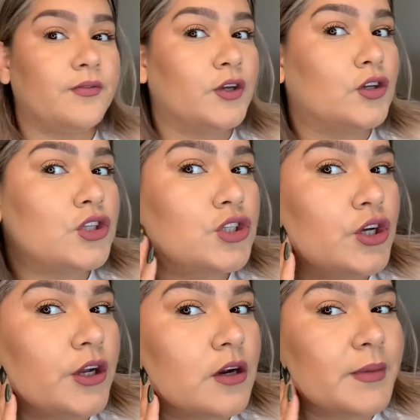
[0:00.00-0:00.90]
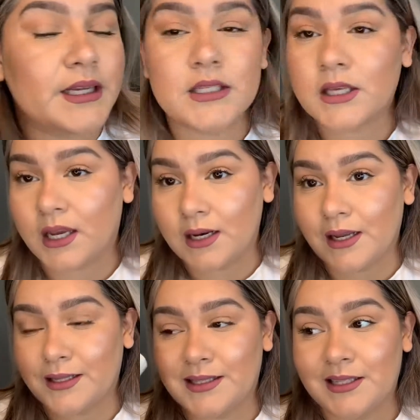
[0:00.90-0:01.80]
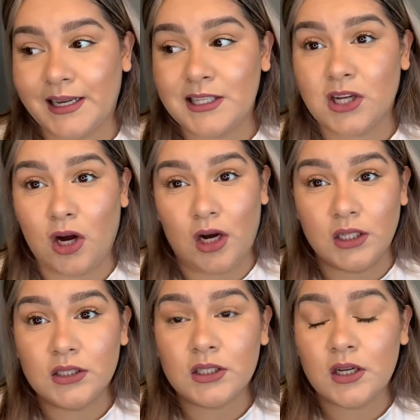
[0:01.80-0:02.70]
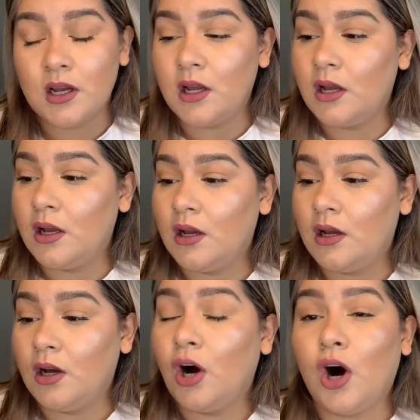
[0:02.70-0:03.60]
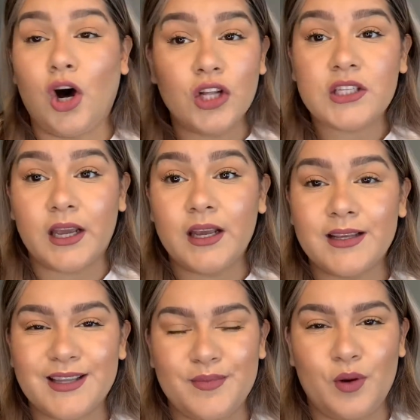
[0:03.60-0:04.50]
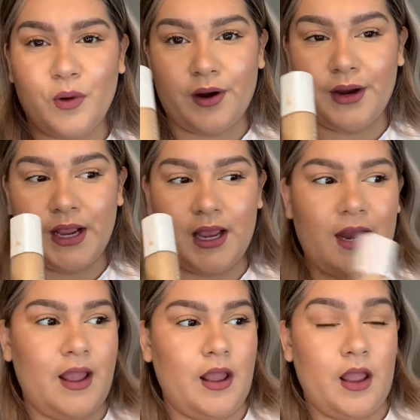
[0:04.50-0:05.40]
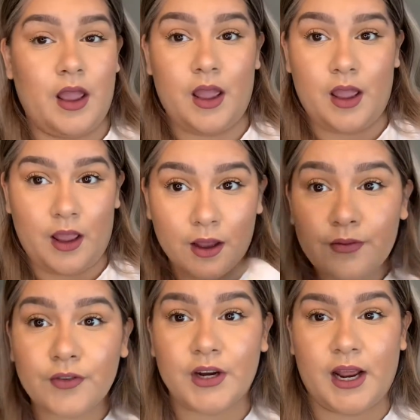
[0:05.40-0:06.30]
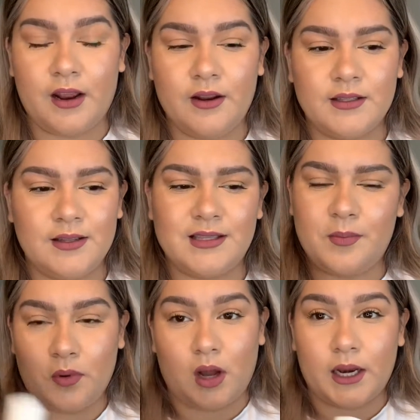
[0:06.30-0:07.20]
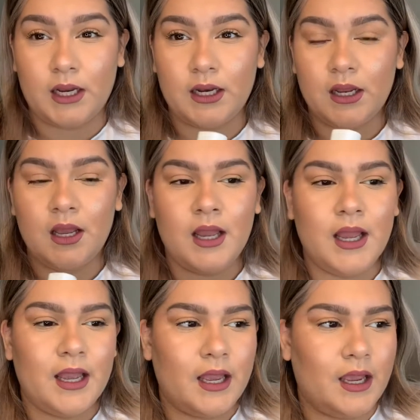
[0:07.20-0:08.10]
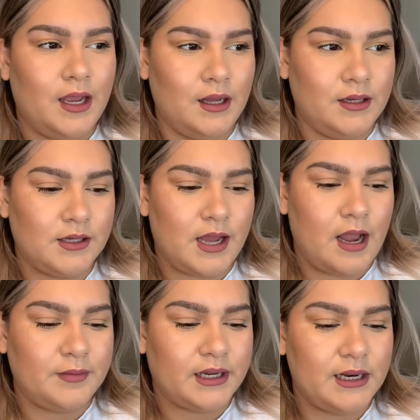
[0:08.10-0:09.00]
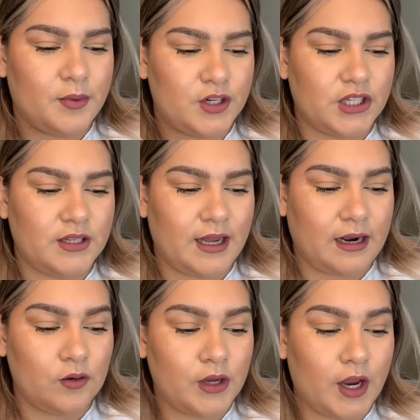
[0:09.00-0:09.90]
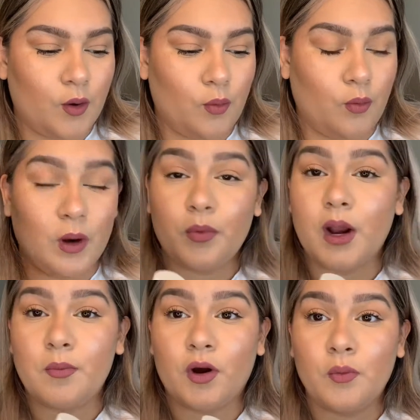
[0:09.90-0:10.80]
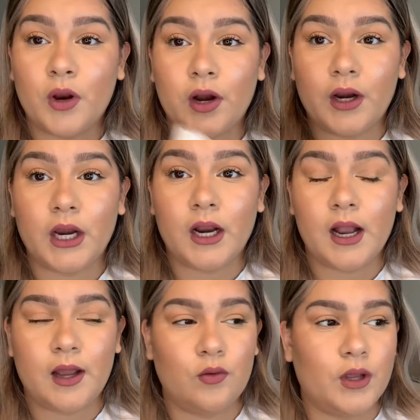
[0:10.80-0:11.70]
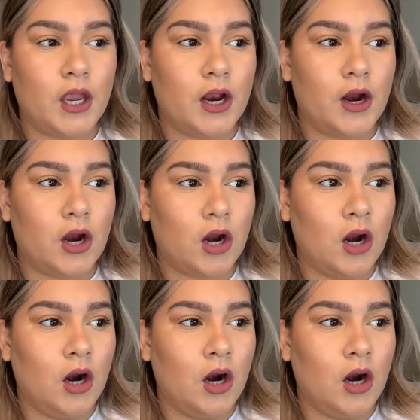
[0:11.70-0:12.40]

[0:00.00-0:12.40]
feels good on my skin. It stays on all day because I've been wearing it every day since I bought it. And I'm the kind of person that I don't care what primer I'm wearing. I don't care